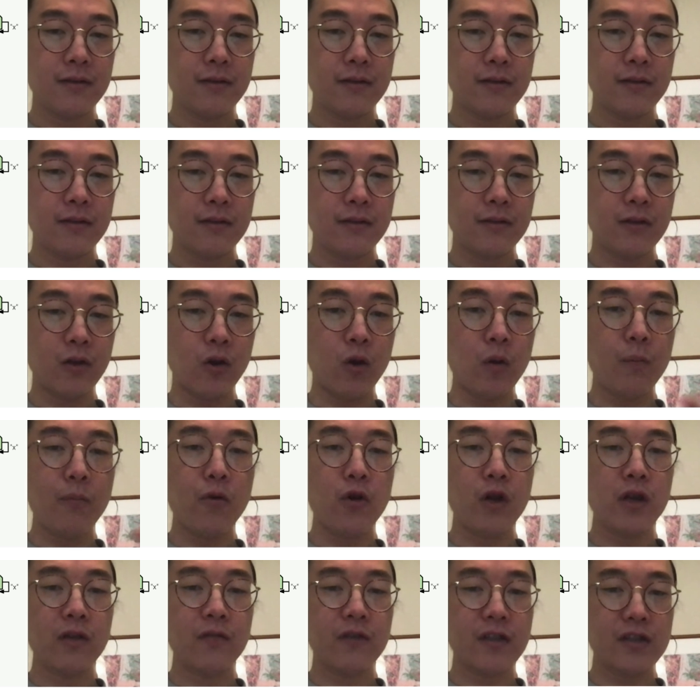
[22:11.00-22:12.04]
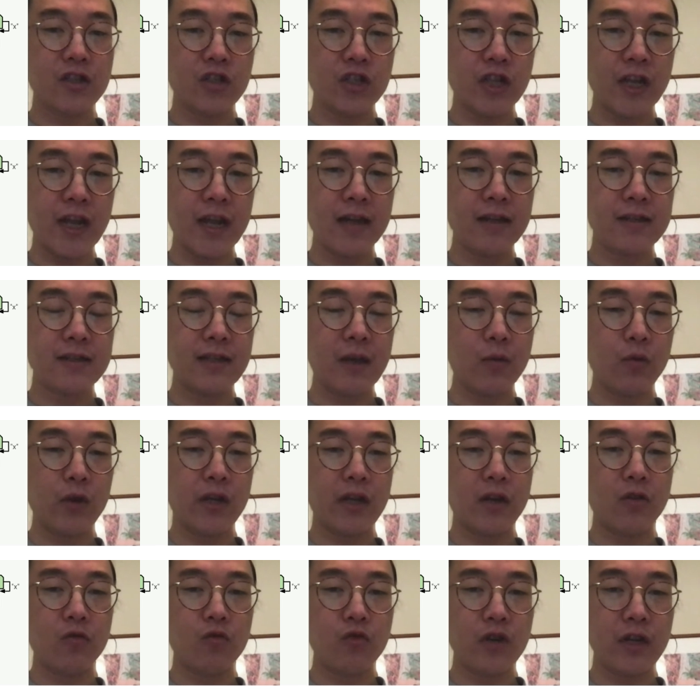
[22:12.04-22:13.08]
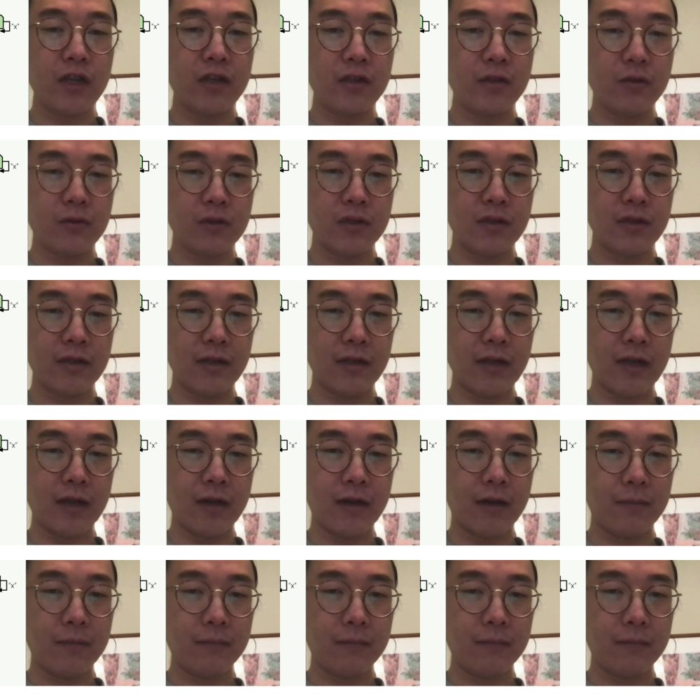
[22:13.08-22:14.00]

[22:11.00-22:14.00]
The whole point of this chain is that we can reuse it later.